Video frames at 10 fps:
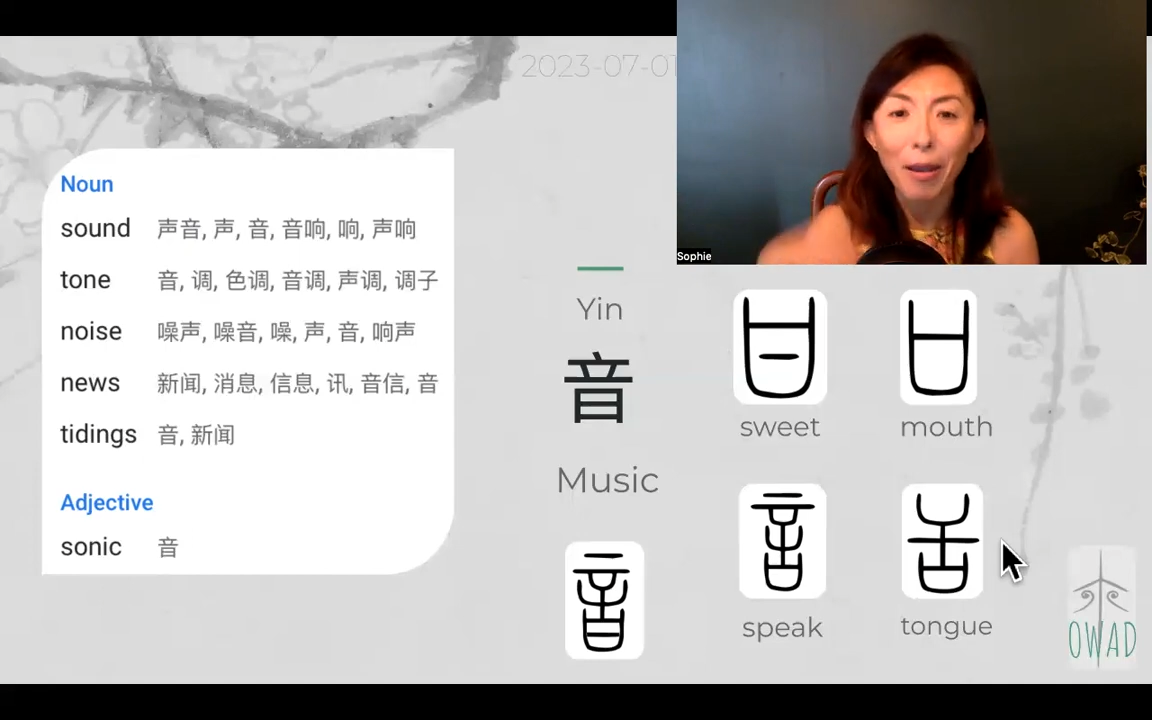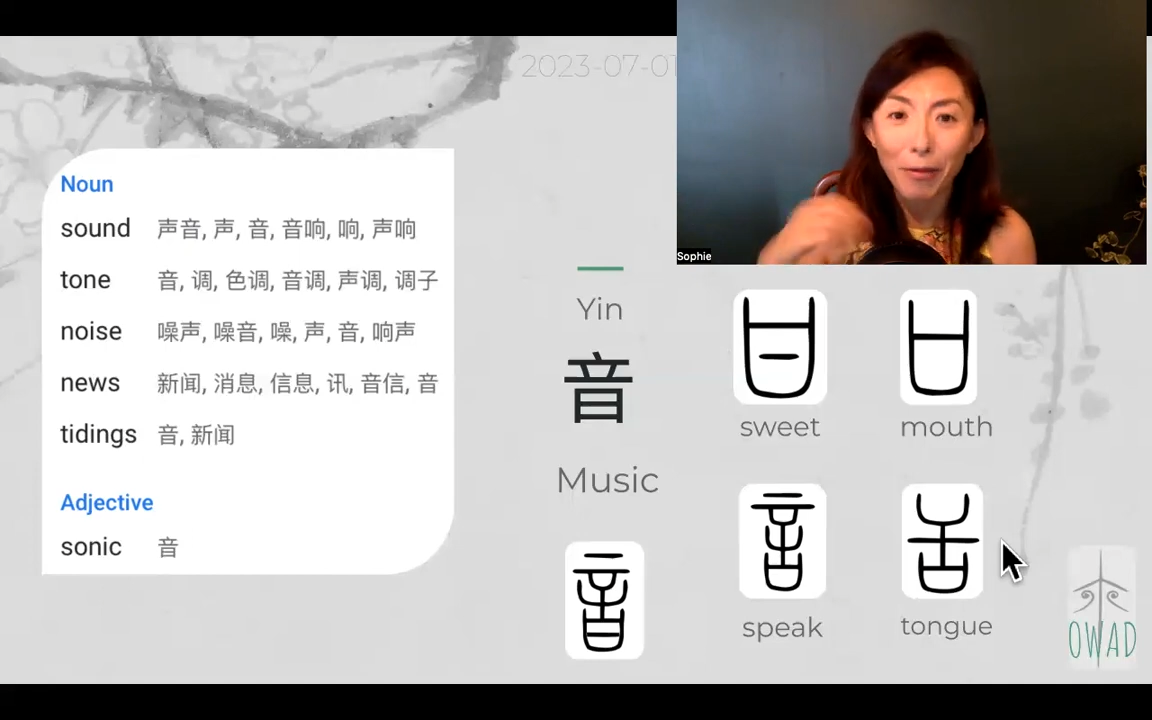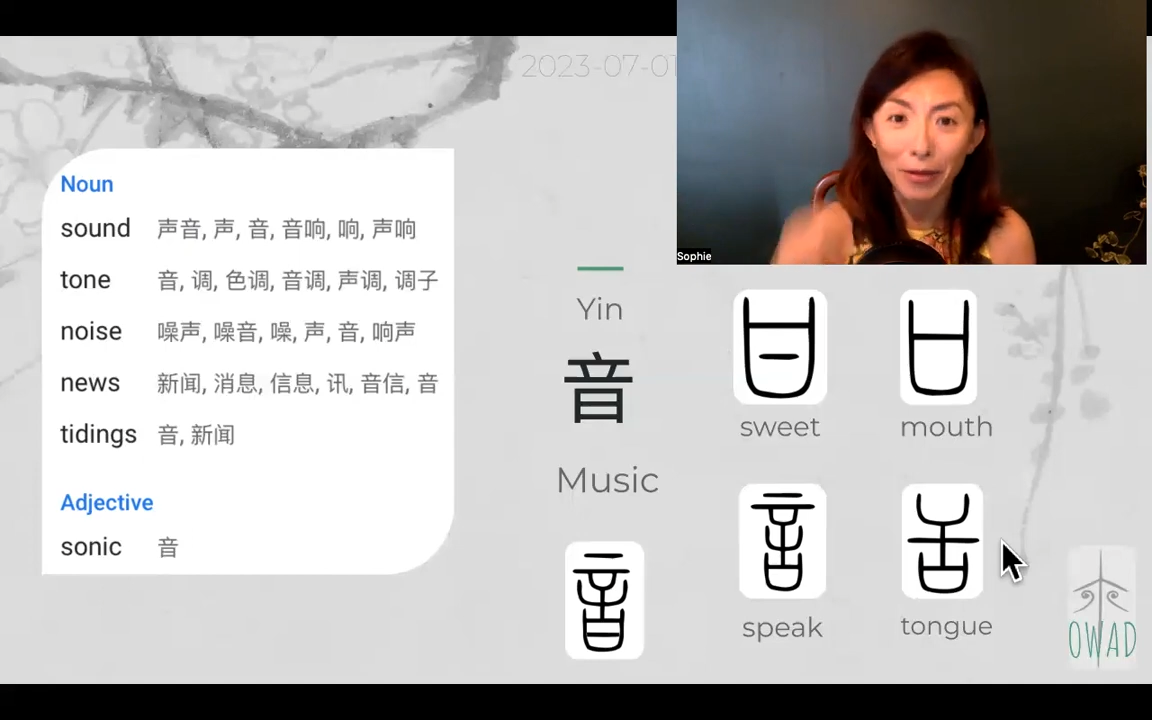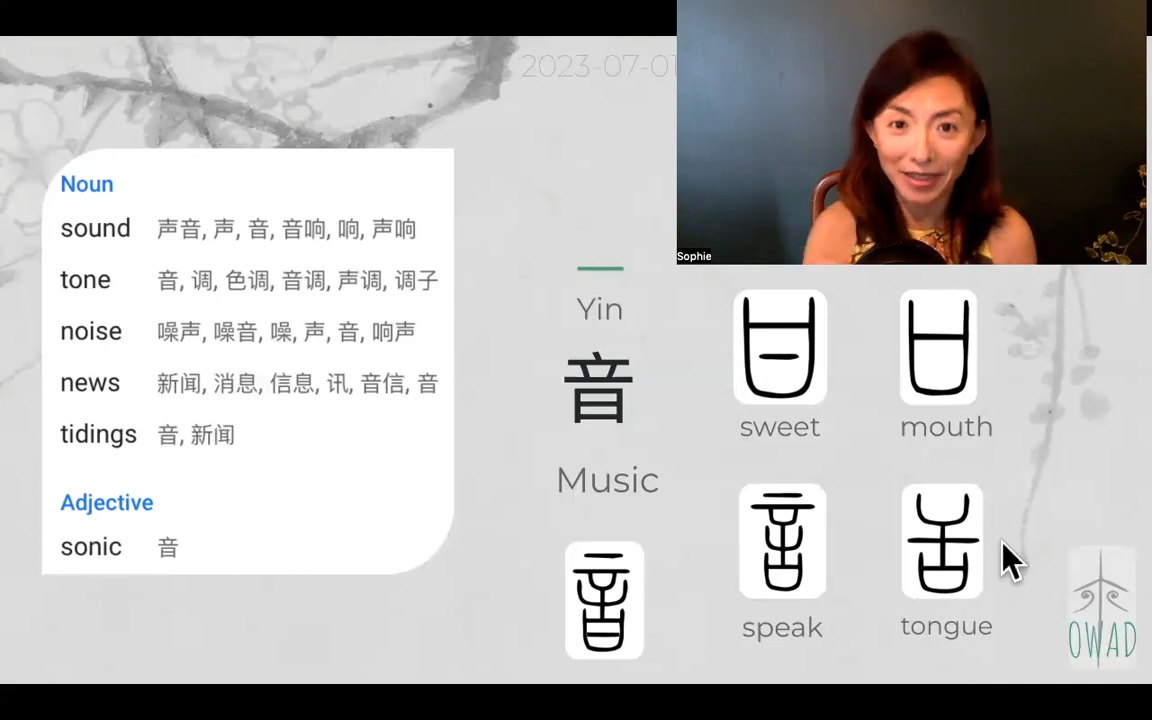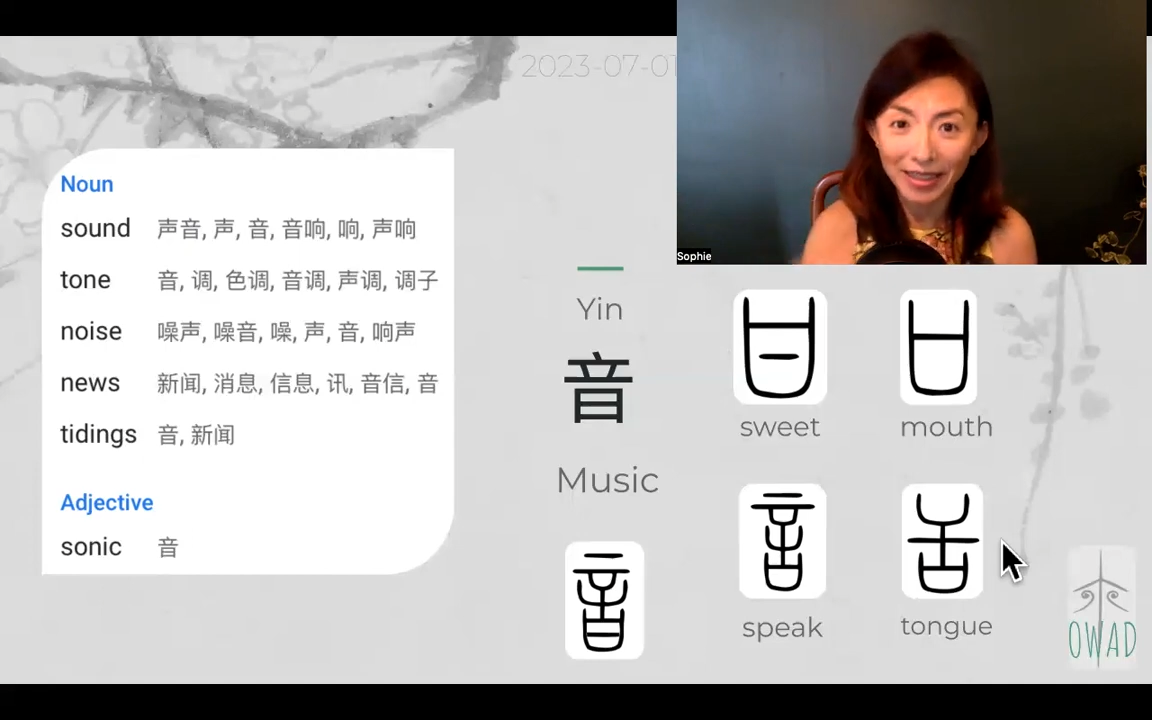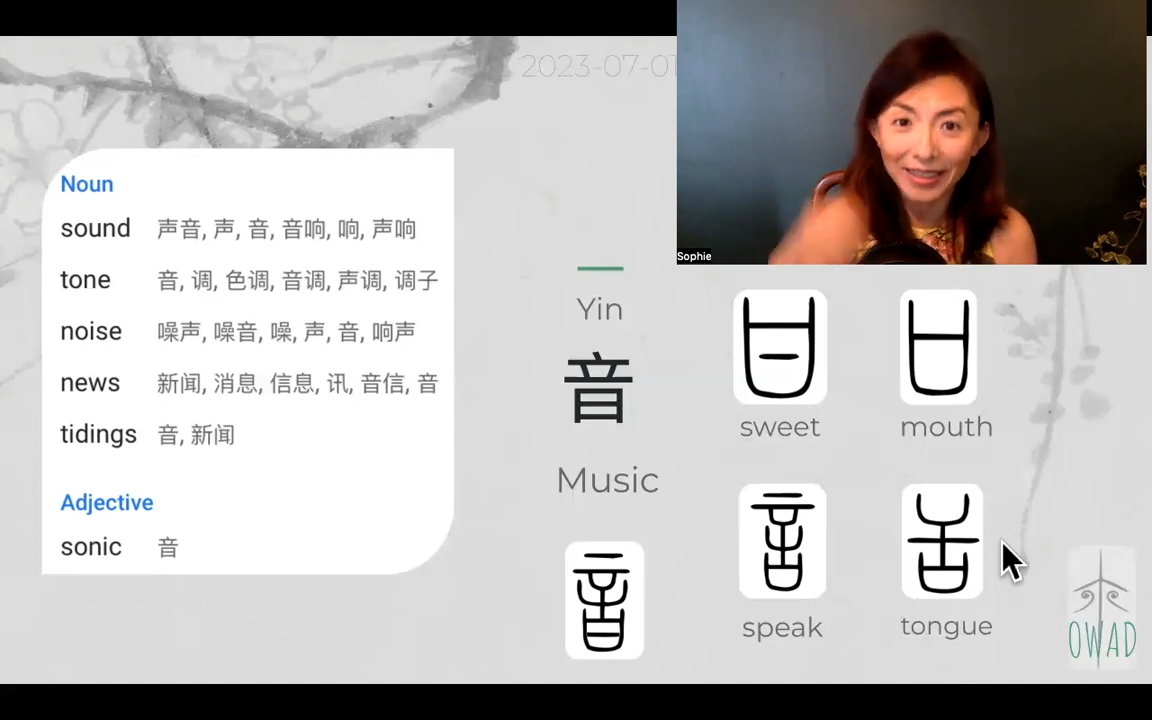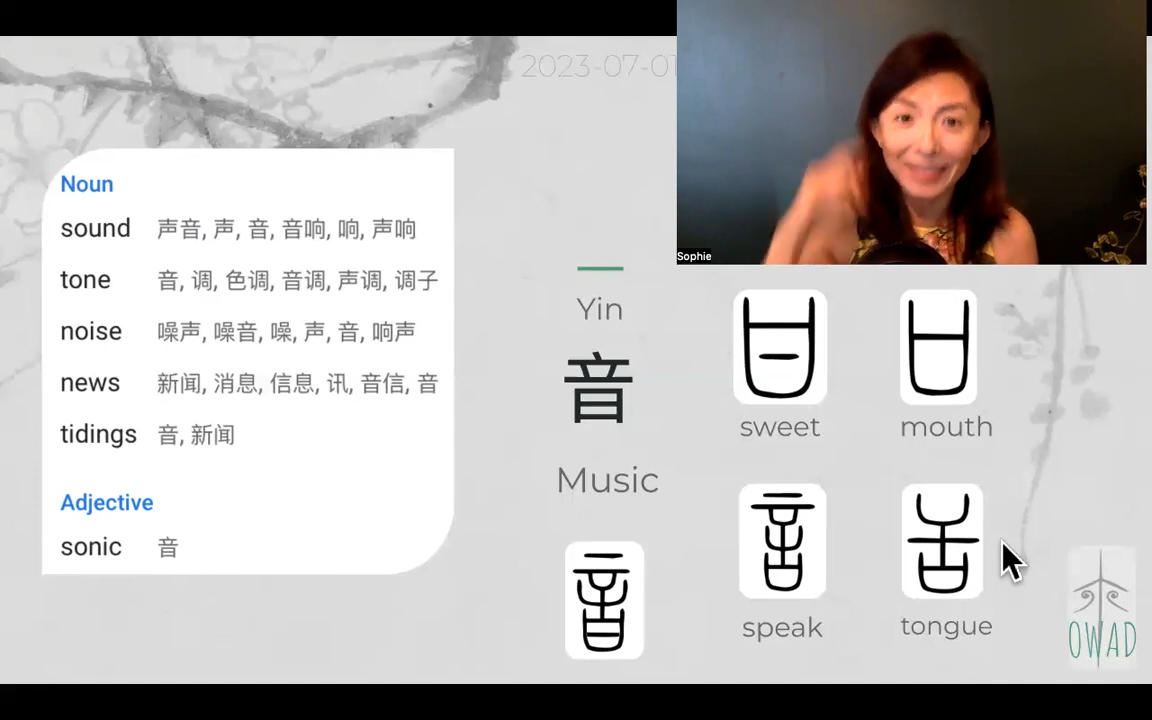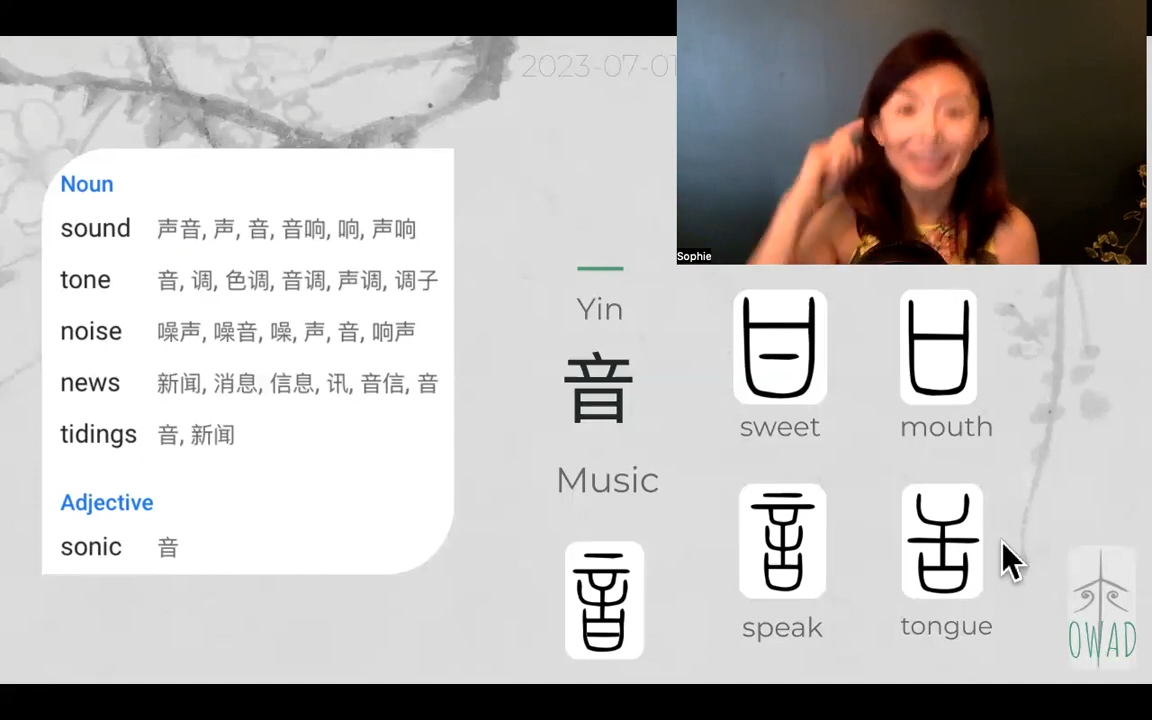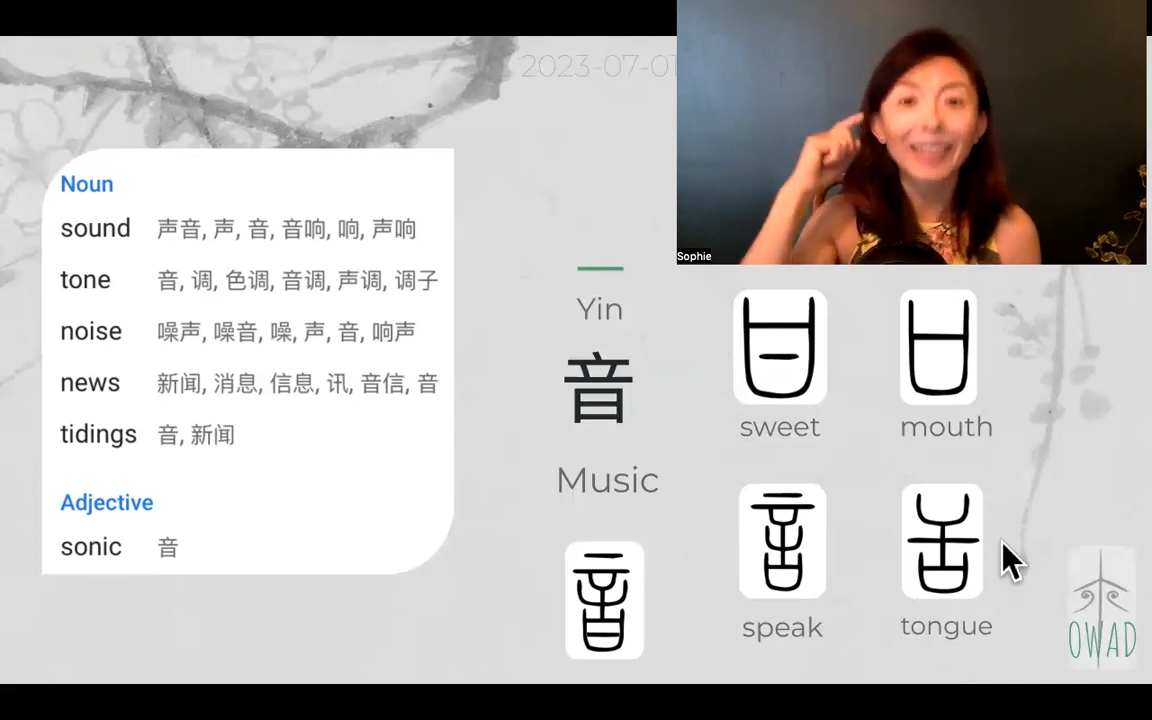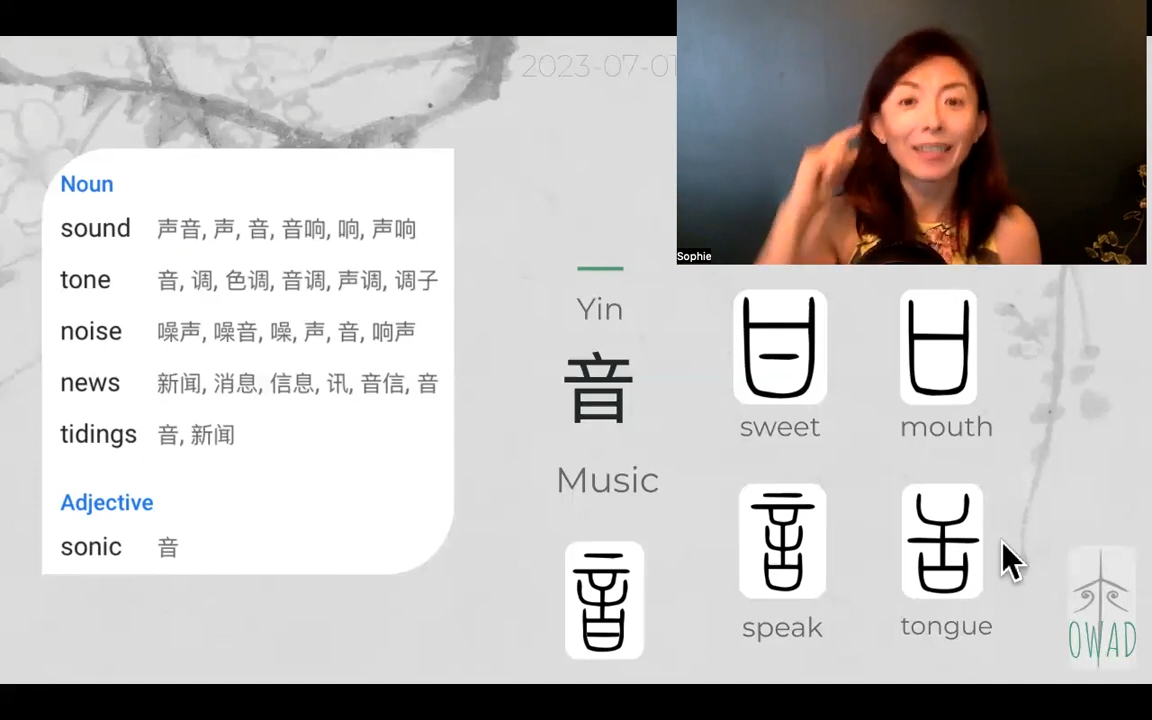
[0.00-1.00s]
which is